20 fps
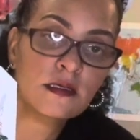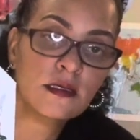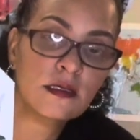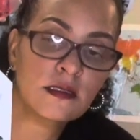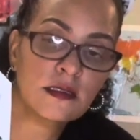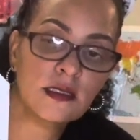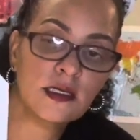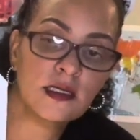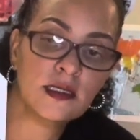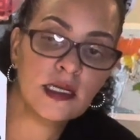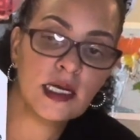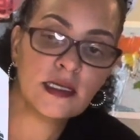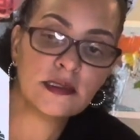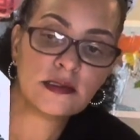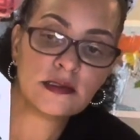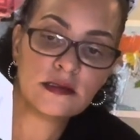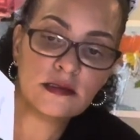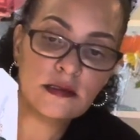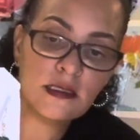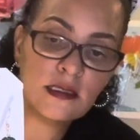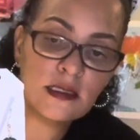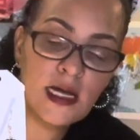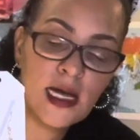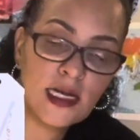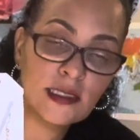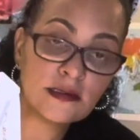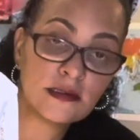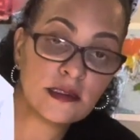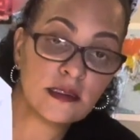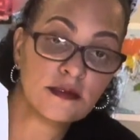Now
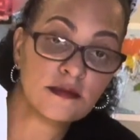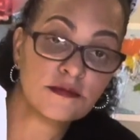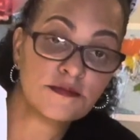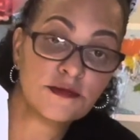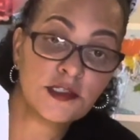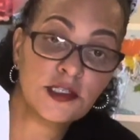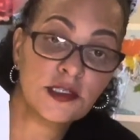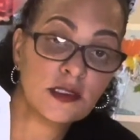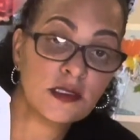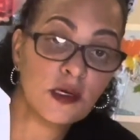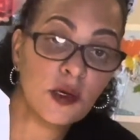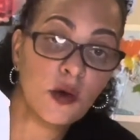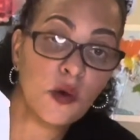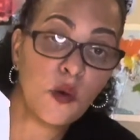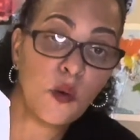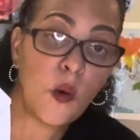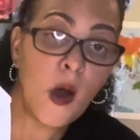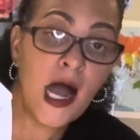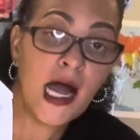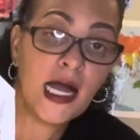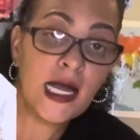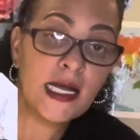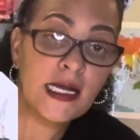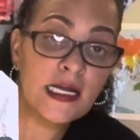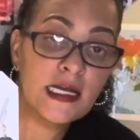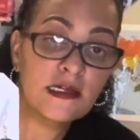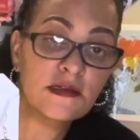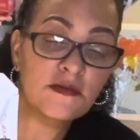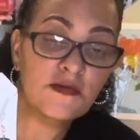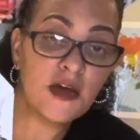that's a good
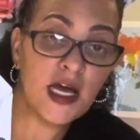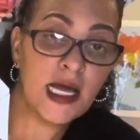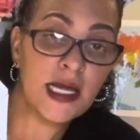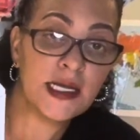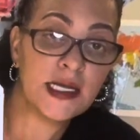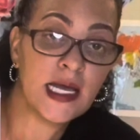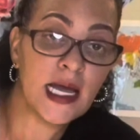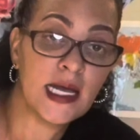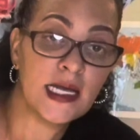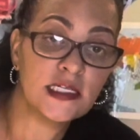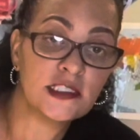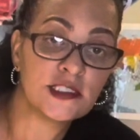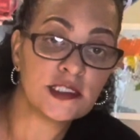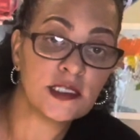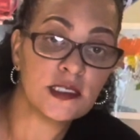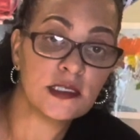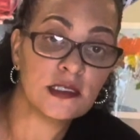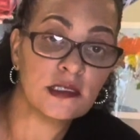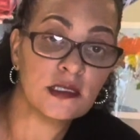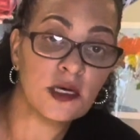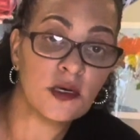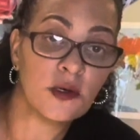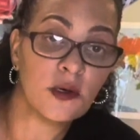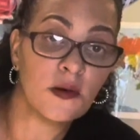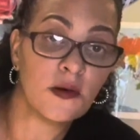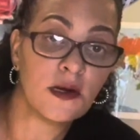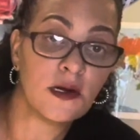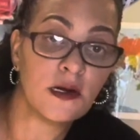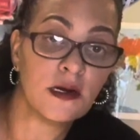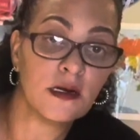Hawaiian vacation
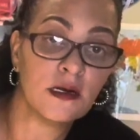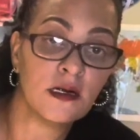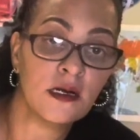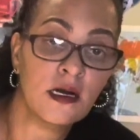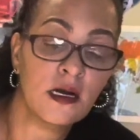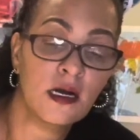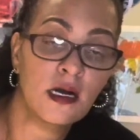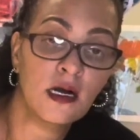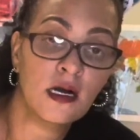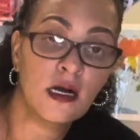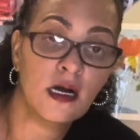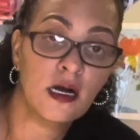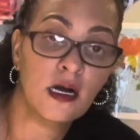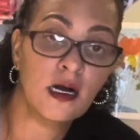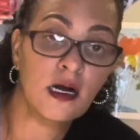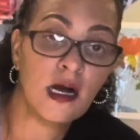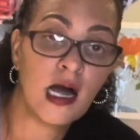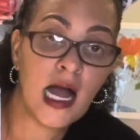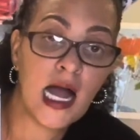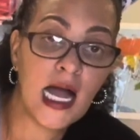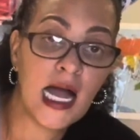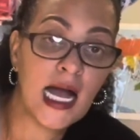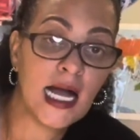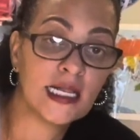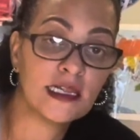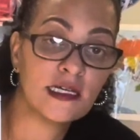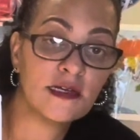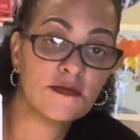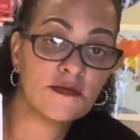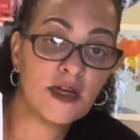or
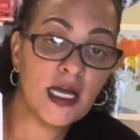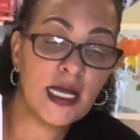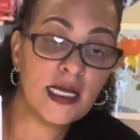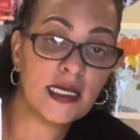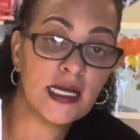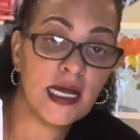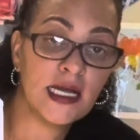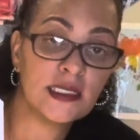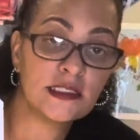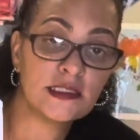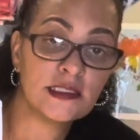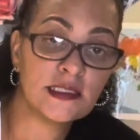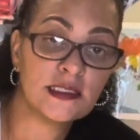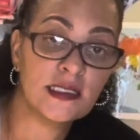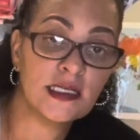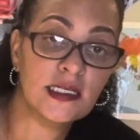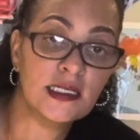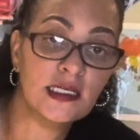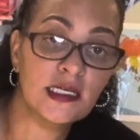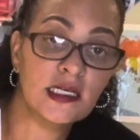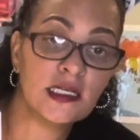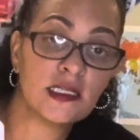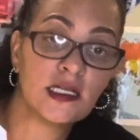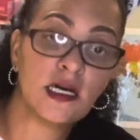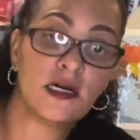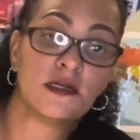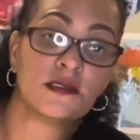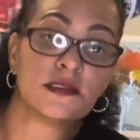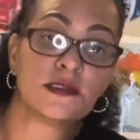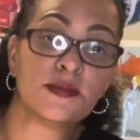island vacation, any of
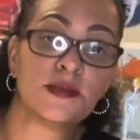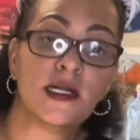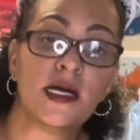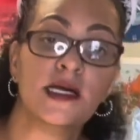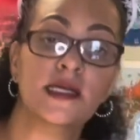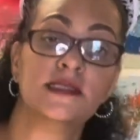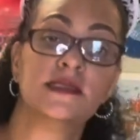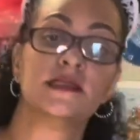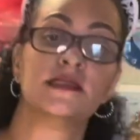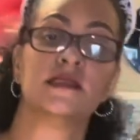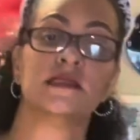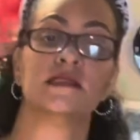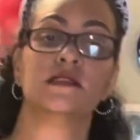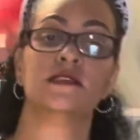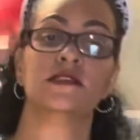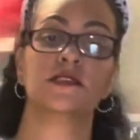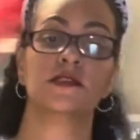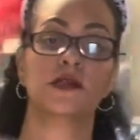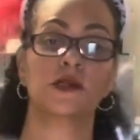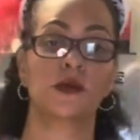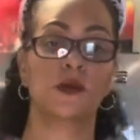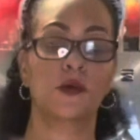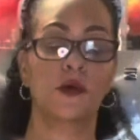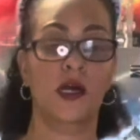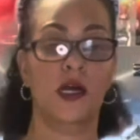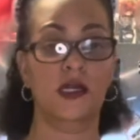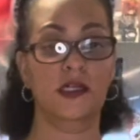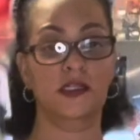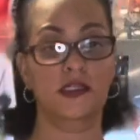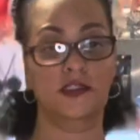those places. You could
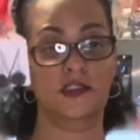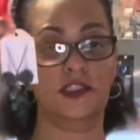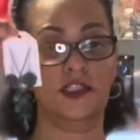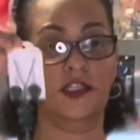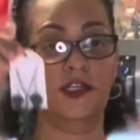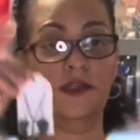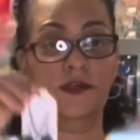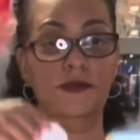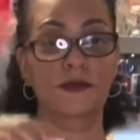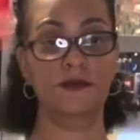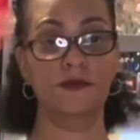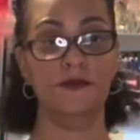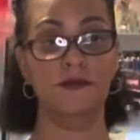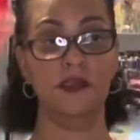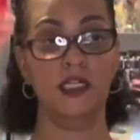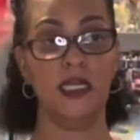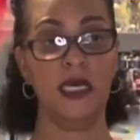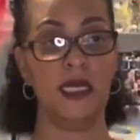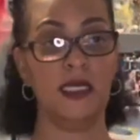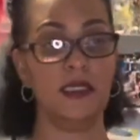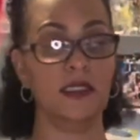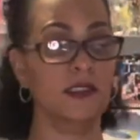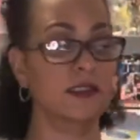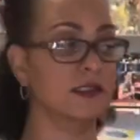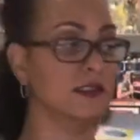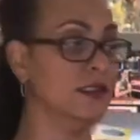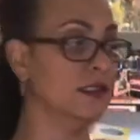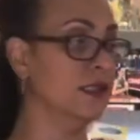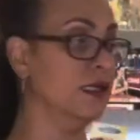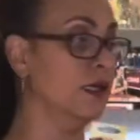wear this cute
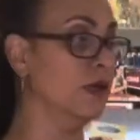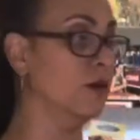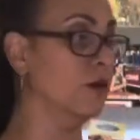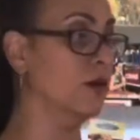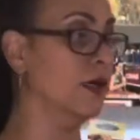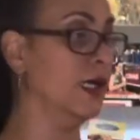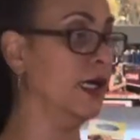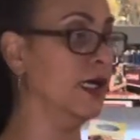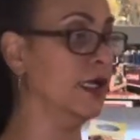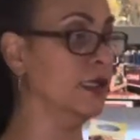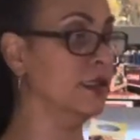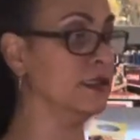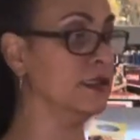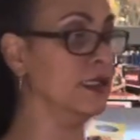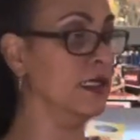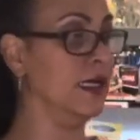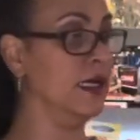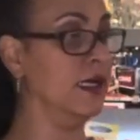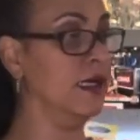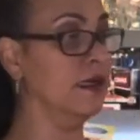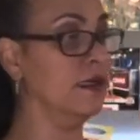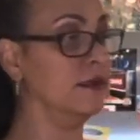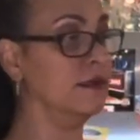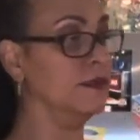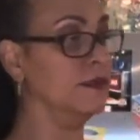necklace and earring set.